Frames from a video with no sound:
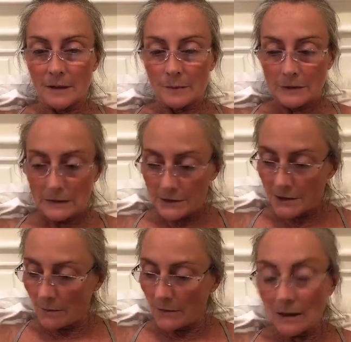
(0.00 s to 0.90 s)
Build
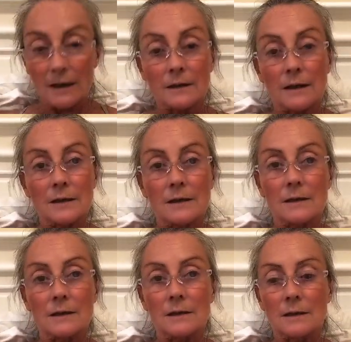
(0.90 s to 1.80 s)
something like that.
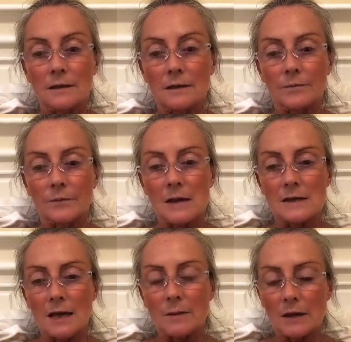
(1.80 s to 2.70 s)
There's
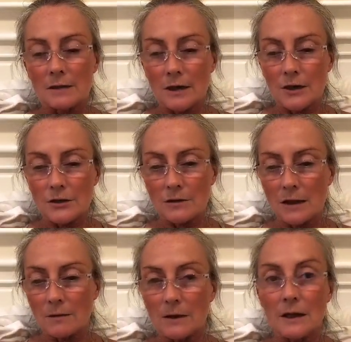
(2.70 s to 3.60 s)
like a meditation
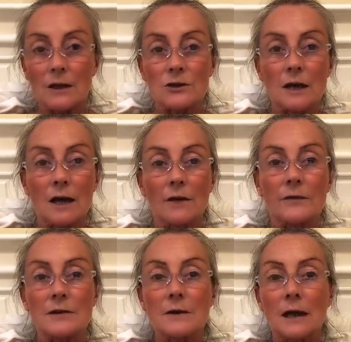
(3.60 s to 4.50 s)
thing where they can check out
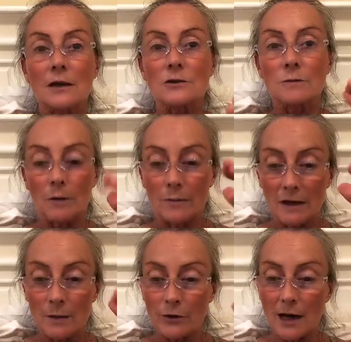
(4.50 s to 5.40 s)
this, so they can compare
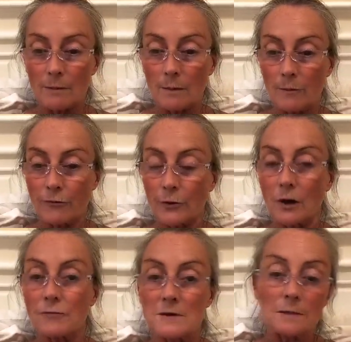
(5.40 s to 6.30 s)
their brain maybe before and
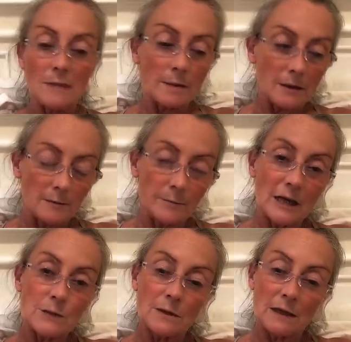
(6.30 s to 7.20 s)
afterwards, and maybe a little
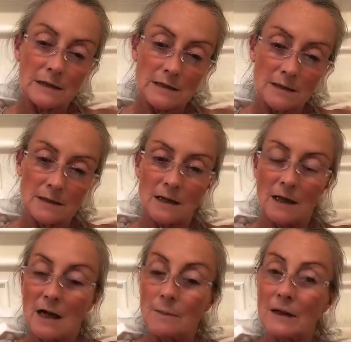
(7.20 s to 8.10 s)
place where they can sit.
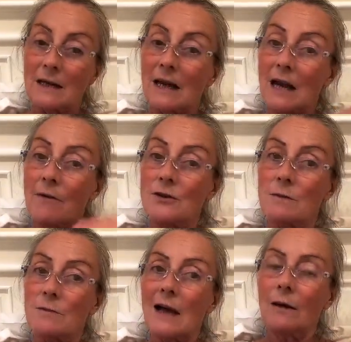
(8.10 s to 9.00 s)
But encourage
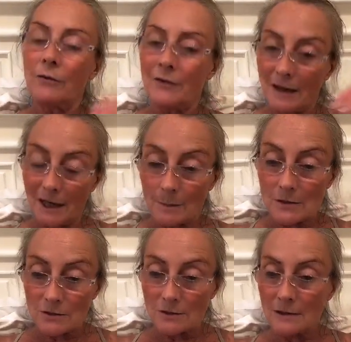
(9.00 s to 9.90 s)
them healthy
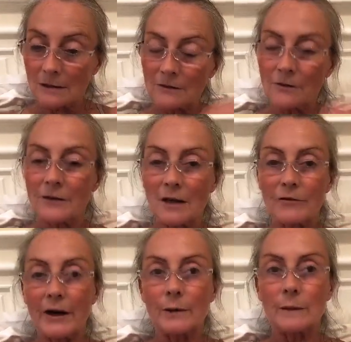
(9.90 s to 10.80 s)
habits, healthy
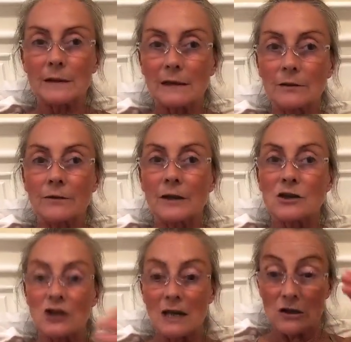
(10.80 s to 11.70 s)
environment, healthier
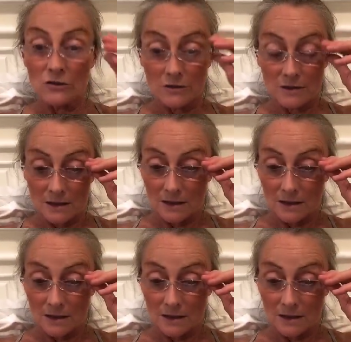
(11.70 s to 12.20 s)
changes.